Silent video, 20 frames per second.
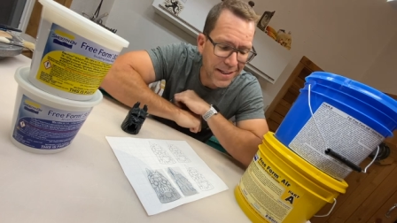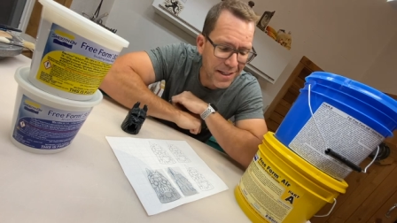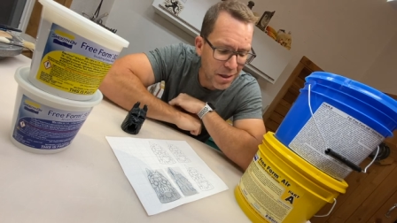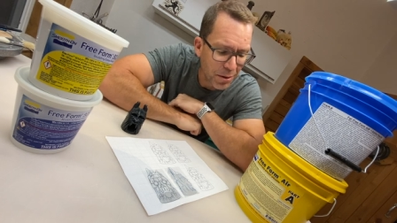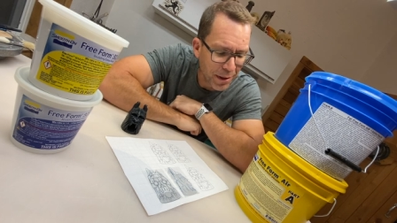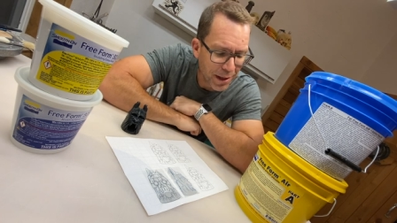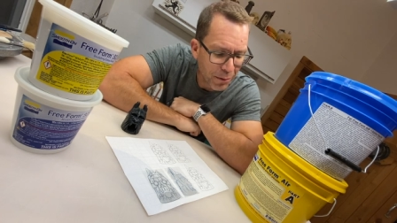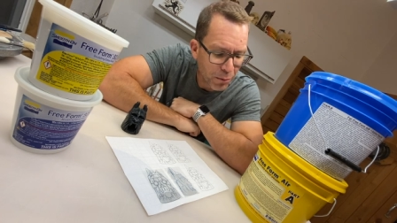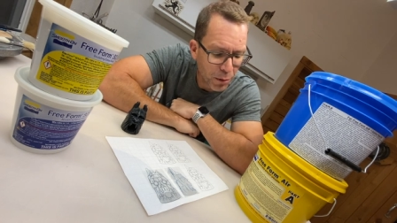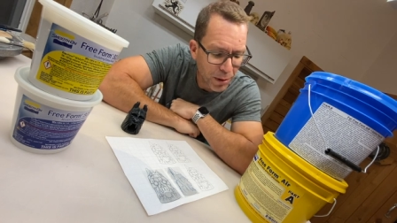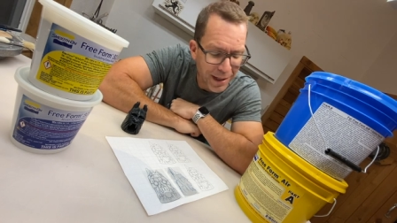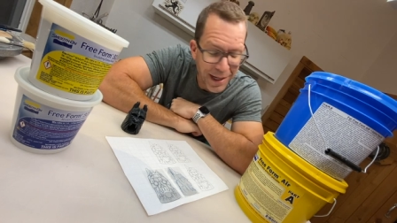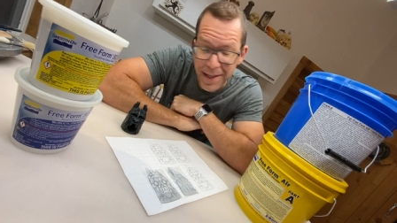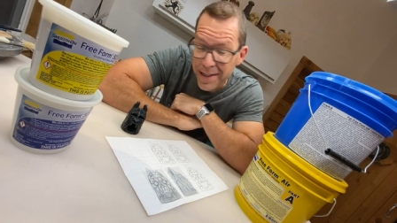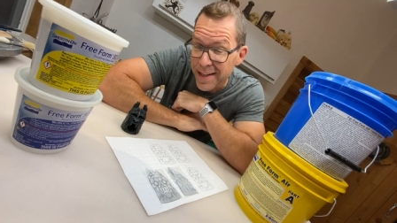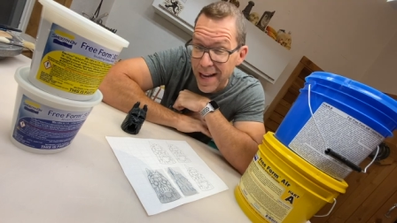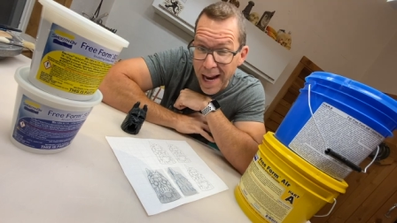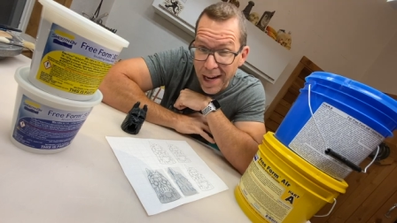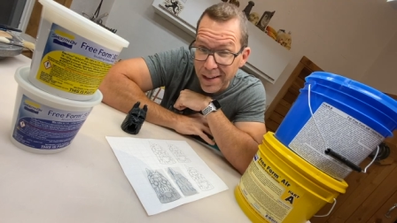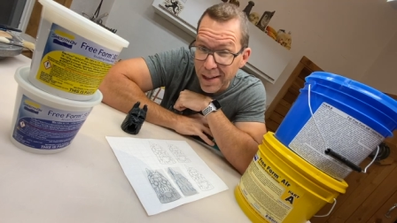so they weren't
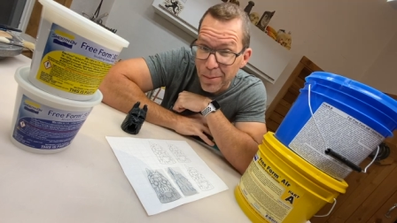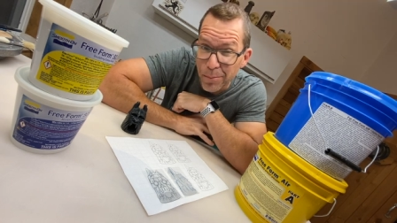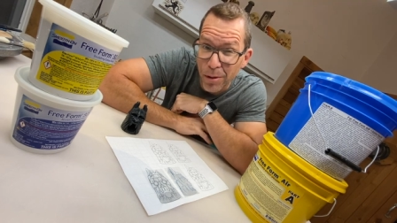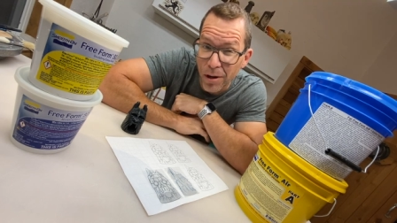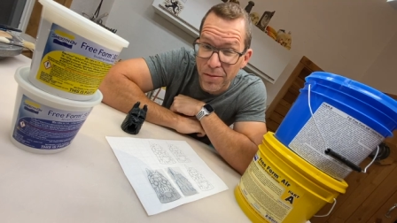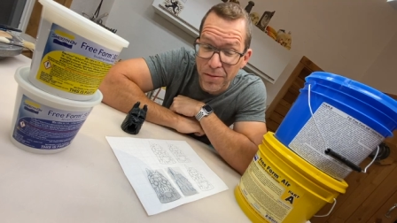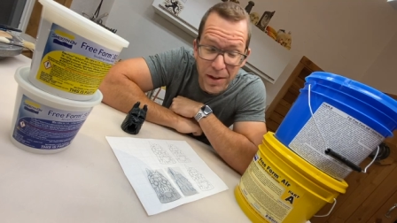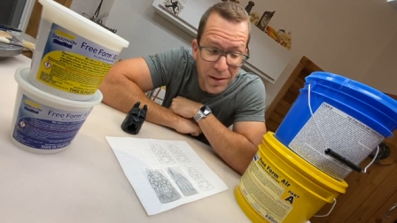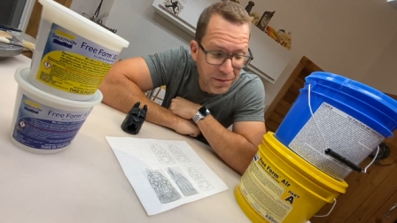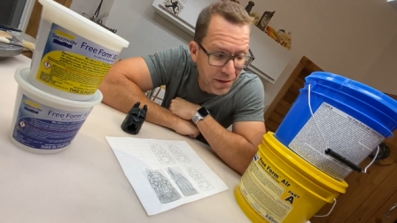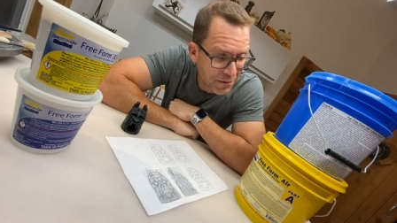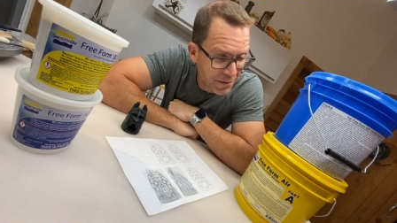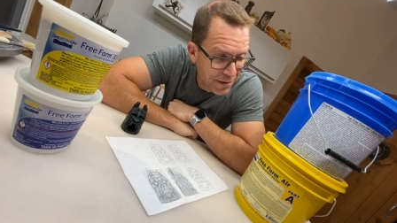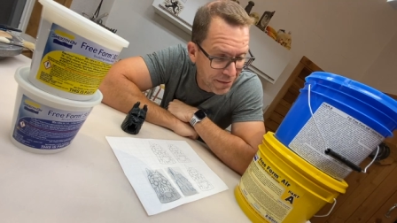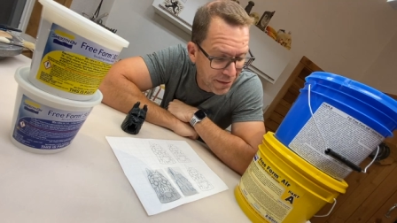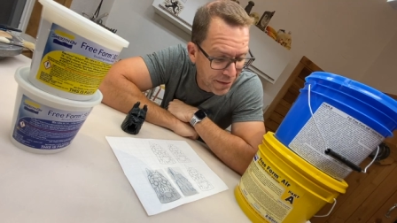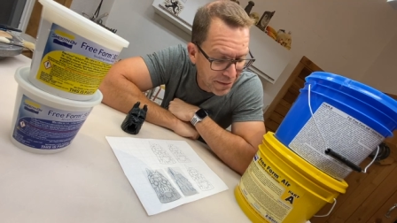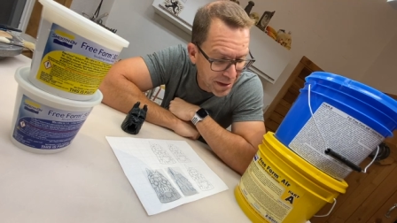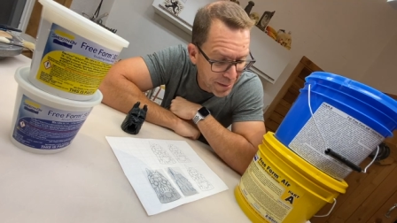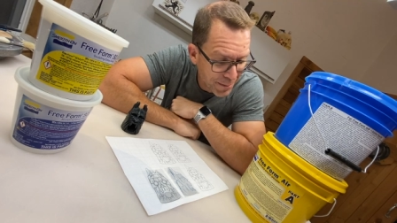exactly perfect
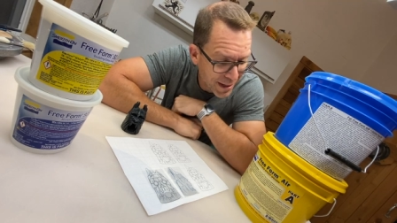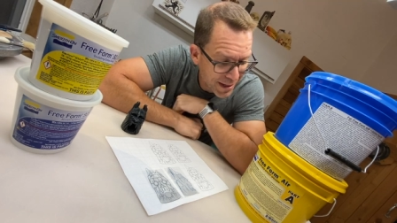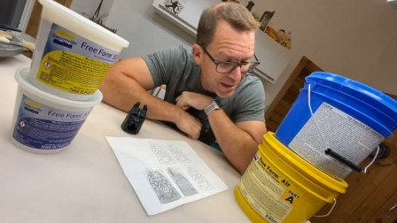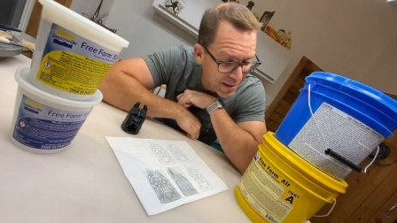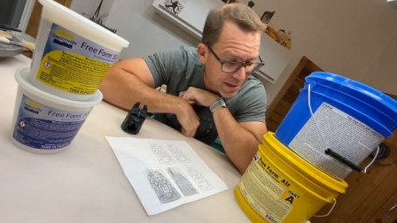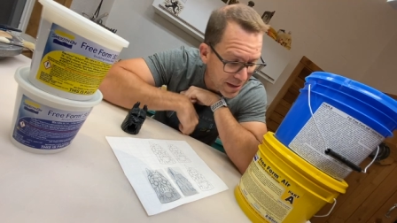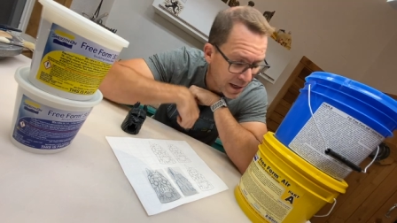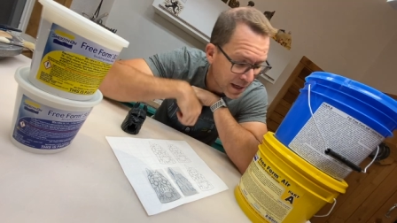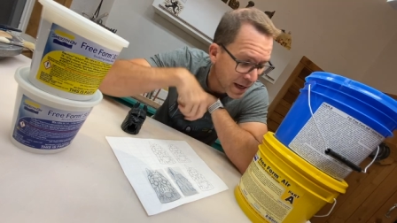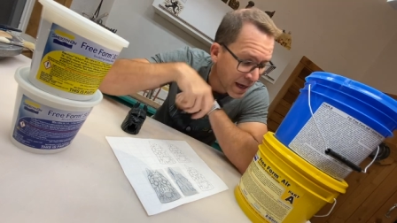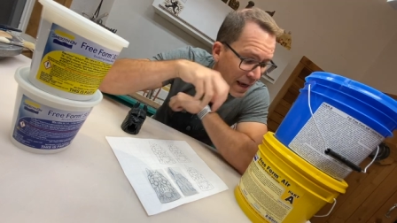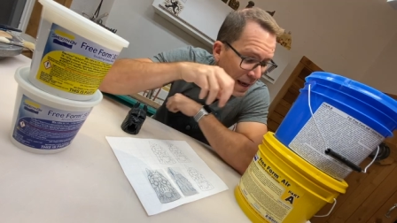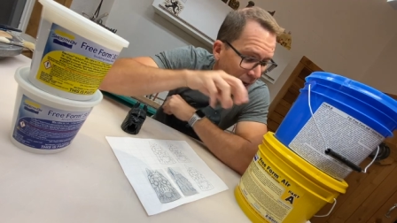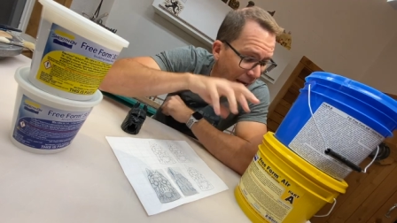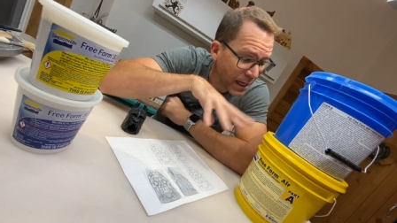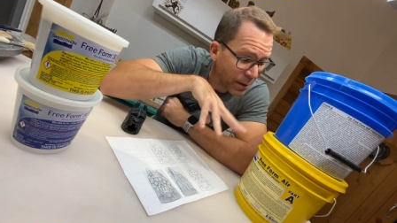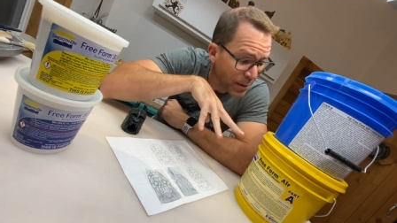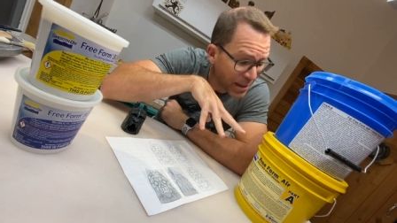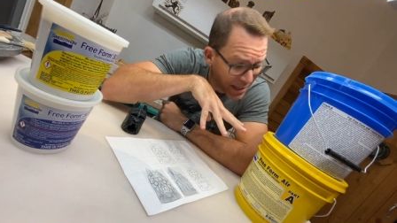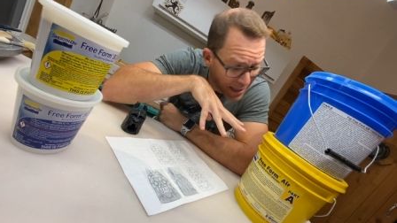50-50 mixes.
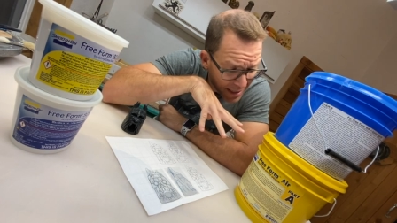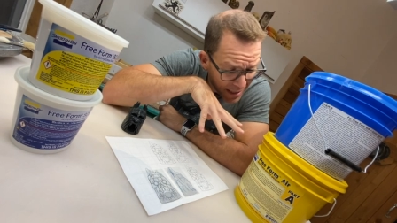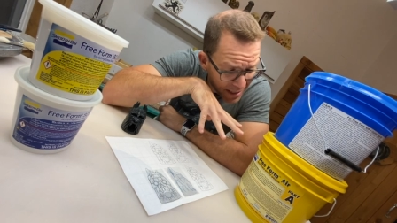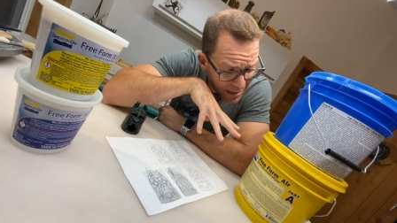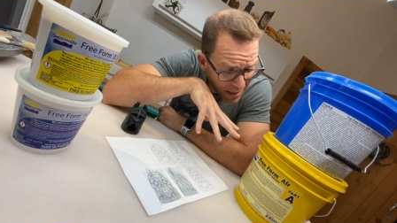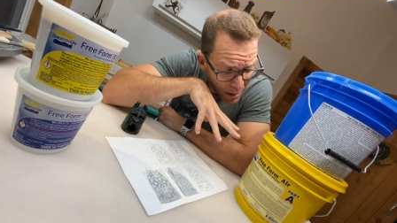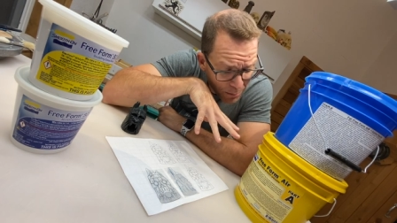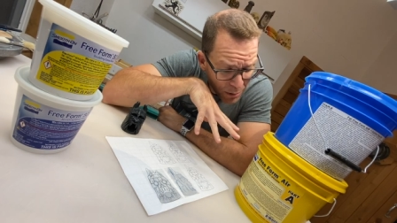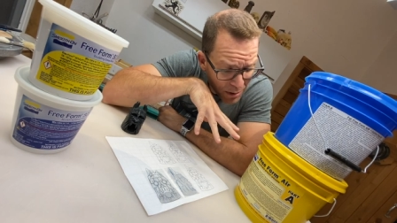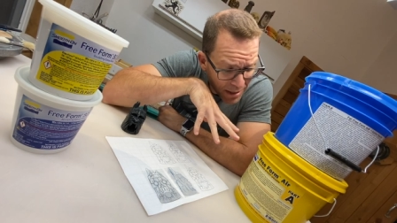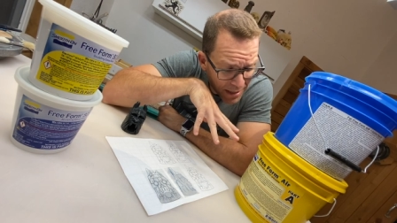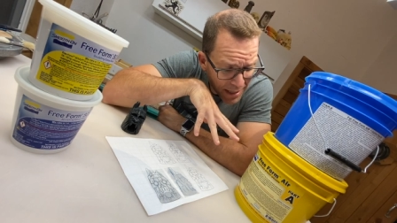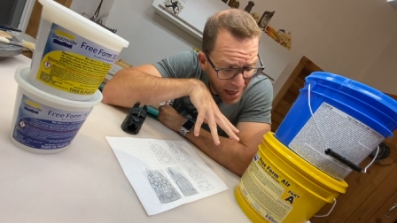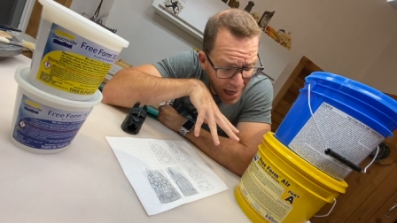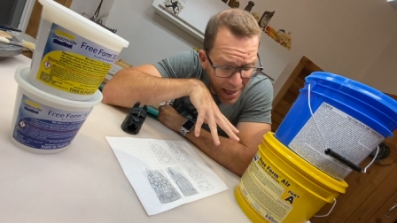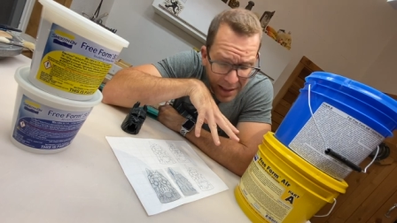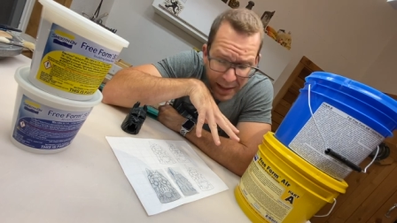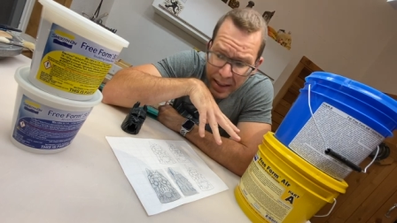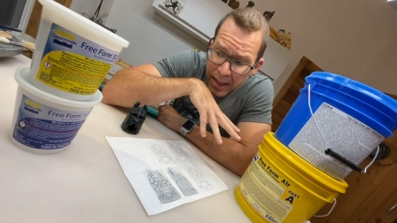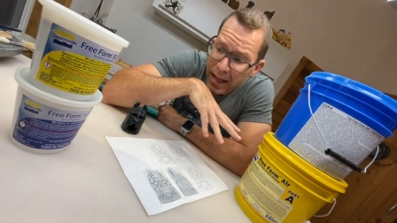Anyways, this is almost
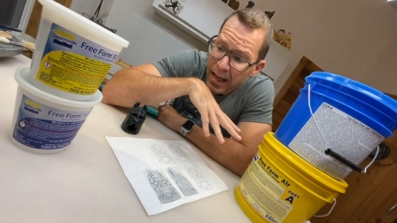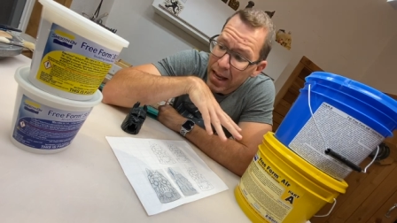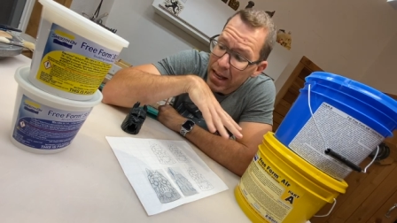done.